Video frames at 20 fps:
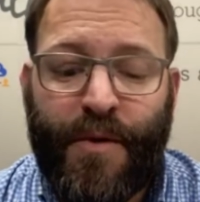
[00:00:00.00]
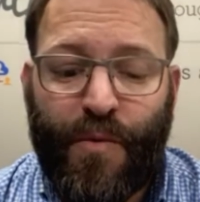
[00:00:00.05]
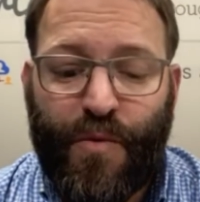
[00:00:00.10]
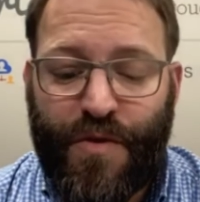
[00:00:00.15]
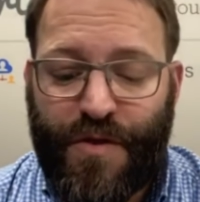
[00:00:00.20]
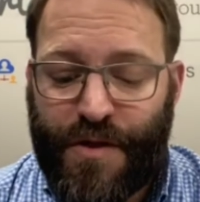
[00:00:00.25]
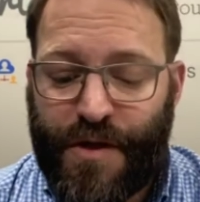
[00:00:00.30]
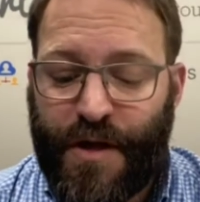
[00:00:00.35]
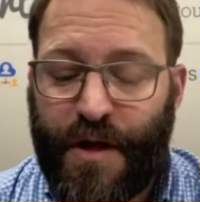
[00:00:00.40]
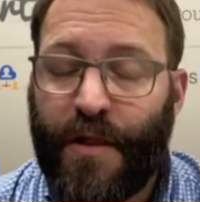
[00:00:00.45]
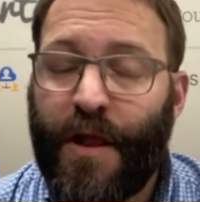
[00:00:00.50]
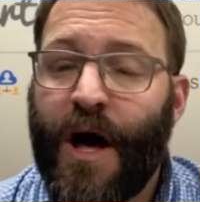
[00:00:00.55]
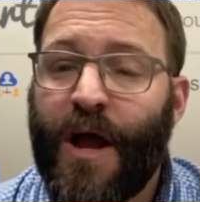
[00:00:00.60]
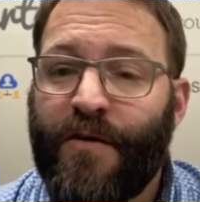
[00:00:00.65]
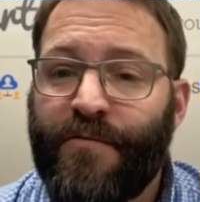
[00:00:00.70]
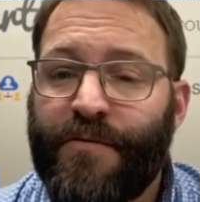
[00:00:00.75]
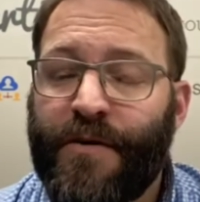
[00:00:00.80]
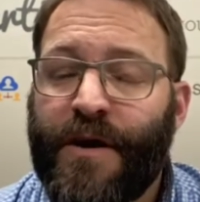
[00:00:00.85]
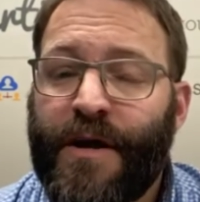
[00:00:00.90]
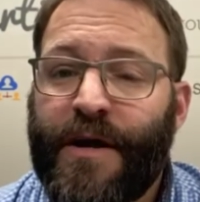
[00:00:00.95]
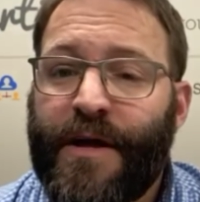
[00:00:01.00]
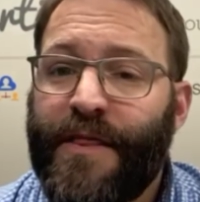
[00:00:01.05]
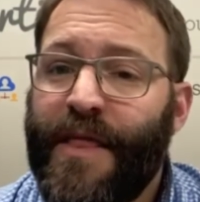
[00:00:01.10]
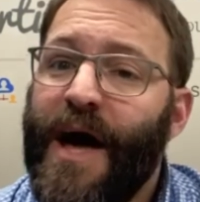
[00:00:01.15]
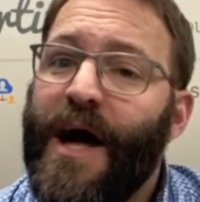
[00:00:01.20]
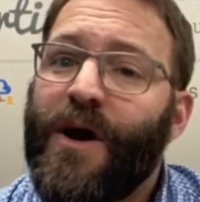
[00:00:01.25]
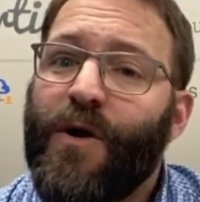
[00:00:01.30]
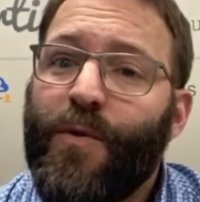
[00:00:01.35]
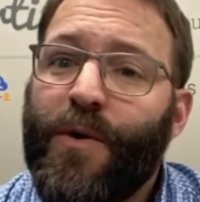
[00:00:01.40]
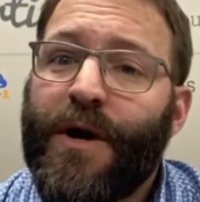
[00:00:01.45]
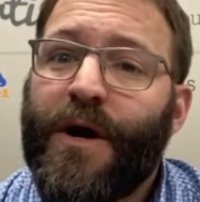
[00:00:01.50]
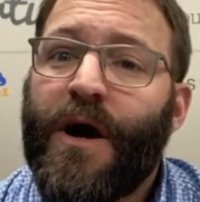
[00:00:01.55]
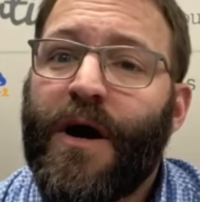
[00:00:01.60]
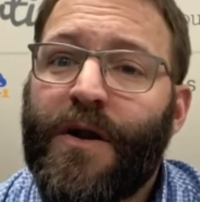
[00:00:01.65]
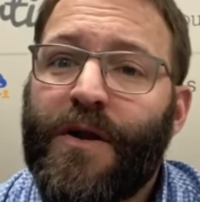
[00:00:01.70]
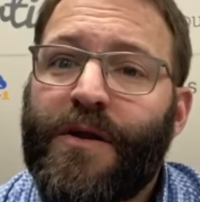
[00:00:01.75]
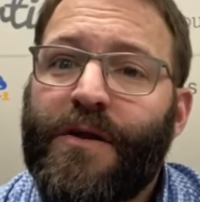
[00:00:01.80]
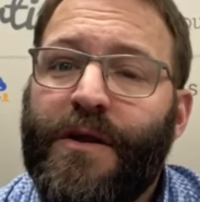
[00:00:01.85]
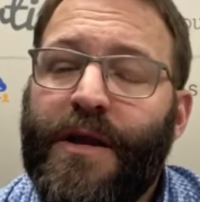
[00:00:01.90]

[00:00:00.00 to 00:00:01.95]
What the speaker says: and we're seeing a lot of that going on